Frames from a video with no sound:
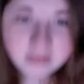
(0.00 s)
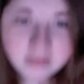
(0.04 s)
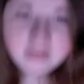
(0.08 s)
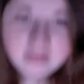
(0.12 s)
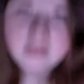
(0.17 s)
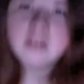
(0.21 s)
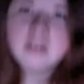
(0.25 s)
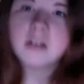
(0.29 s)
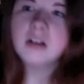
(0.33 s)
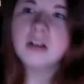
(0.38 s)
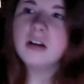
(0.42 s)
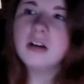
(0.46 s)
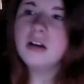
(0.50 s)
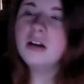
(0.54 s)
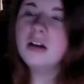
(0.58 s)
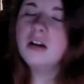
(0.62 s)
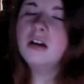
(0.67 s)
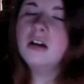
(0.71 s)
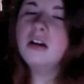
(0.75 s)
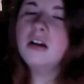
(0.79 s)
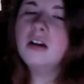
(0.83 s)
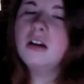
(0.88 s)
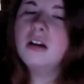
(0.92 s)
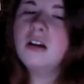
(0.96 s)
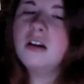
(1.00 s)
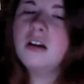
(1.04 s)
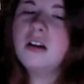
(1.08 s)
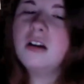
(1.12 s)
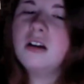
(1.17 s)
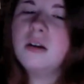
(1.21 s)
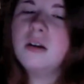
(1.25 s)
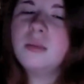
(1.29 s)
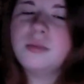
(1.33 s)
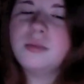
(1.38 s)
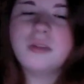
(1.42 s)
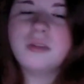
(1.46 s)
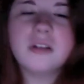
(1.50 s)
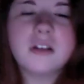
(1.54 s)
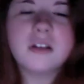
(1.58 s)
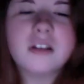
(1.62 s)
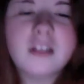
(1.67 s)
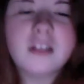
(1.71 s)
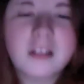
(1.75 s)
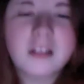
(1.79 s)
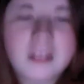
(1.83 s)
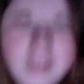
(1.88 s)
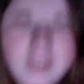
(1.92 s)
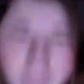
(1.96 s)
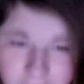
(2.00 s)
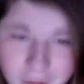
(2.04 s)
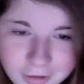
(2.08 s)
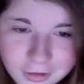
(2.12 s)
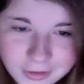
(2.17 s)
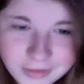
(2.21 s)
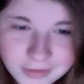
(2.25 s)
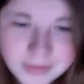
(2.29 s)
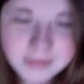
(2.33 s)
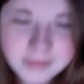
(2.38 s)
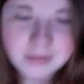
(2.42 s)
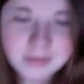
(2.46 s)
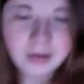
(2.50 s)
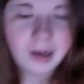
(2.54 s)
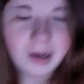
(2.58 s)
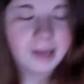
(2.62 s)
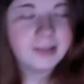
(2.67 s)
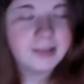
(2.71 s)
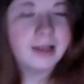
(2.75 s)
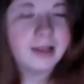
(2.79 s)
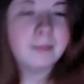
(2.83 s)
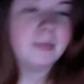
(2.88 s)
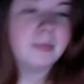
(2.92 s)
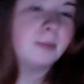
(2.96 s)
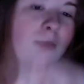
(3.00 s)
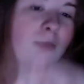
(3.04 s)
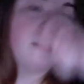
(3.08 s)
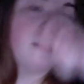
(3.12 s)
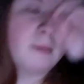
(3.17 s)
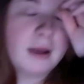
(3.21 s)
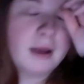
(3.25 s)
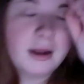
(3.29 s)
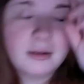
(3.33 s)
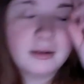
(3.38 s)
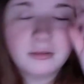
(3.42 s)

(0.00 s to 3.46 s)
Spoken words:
Girl, please. So that made me mad.